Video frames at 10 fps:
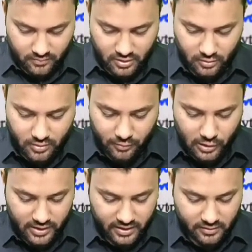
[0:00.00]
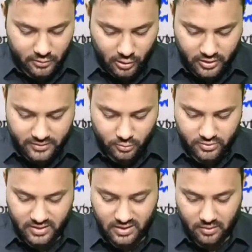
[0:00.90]
Which of the following is not
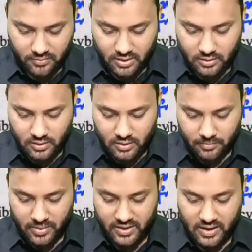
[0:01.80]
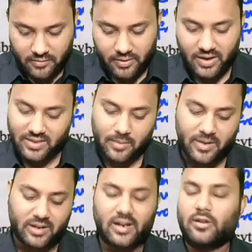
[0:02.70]
associated with BRCA1 and the
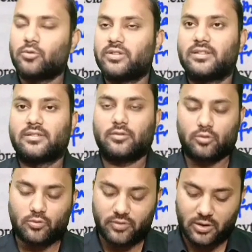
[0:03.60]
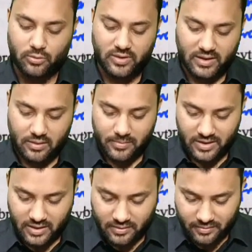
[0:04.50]
BRCA2 genes? So we know that the
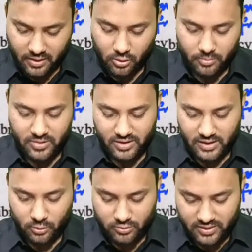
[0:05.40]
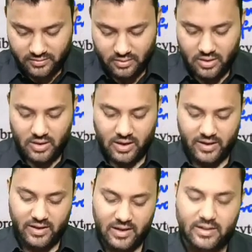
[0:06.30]
BRCA1 or BRCA2 genes
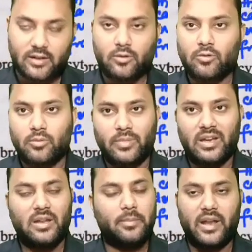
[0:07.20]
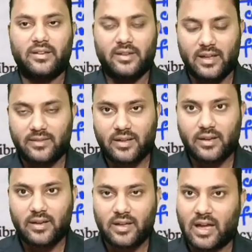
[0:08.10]
are related to mainly breast
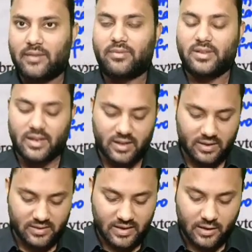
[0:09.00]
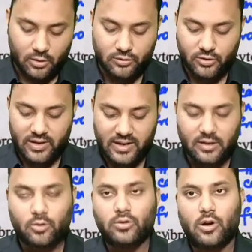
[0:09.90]
cancer. After that, they are also
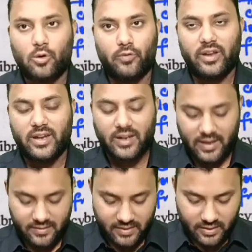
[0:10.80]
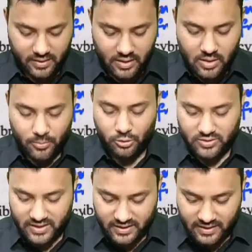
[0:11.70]
related to the ovarian cancer,
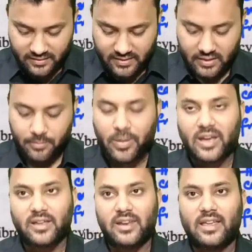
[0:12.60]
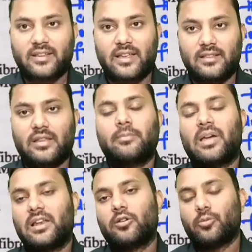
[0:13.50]
prostate cancer, pancreas cancer,
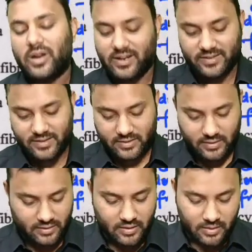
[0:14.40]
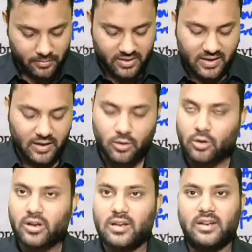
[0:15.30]
melanoma, etc. But they are
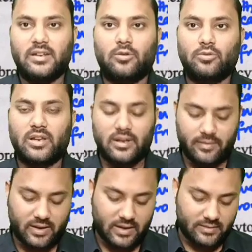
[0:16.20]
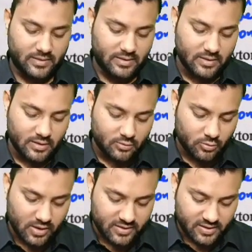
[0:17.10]
not related to the liver cancer.
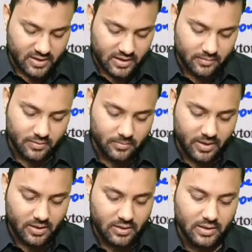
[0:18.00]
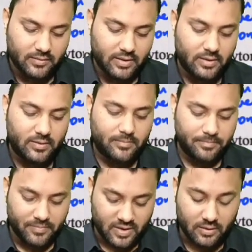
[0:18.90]
So answer here will be liver.
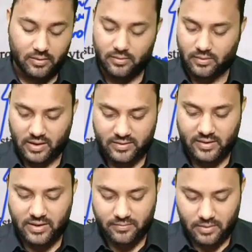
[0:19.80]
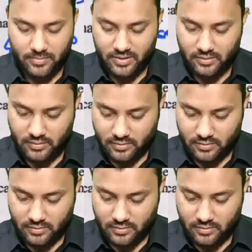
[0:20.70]
Answer D will be.